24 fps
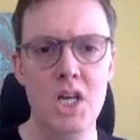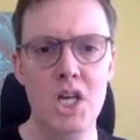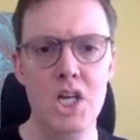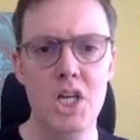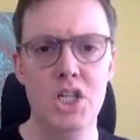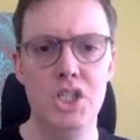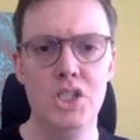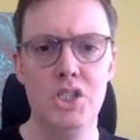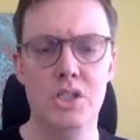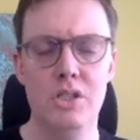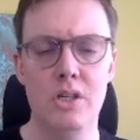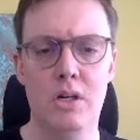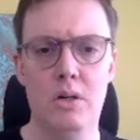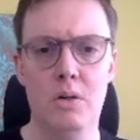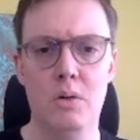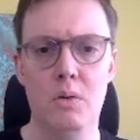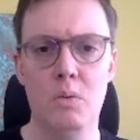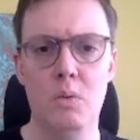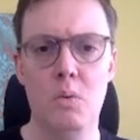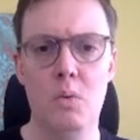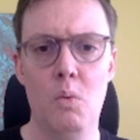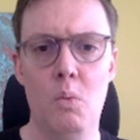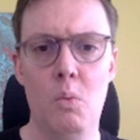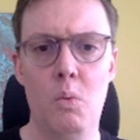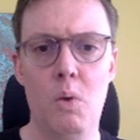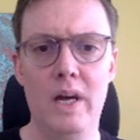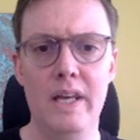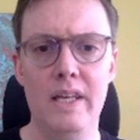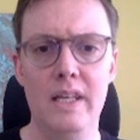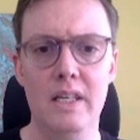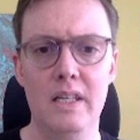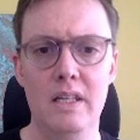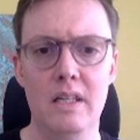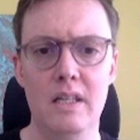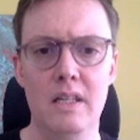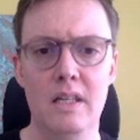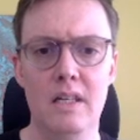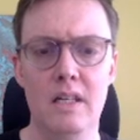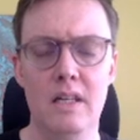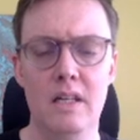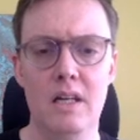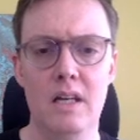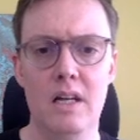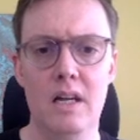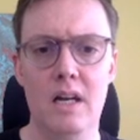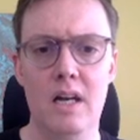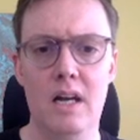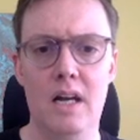So white
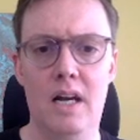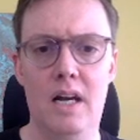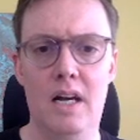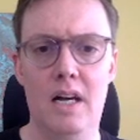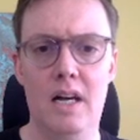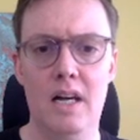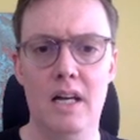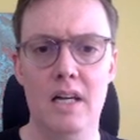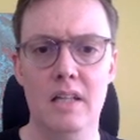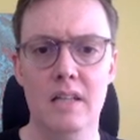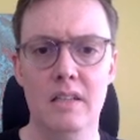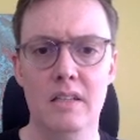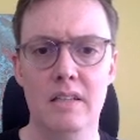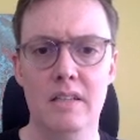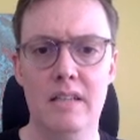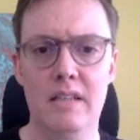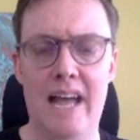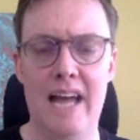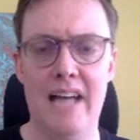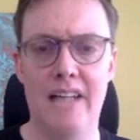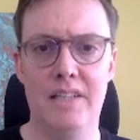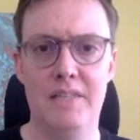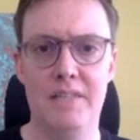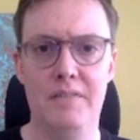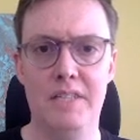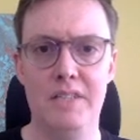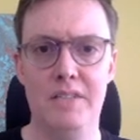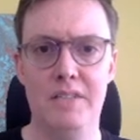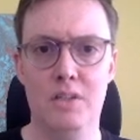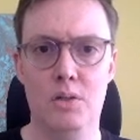activates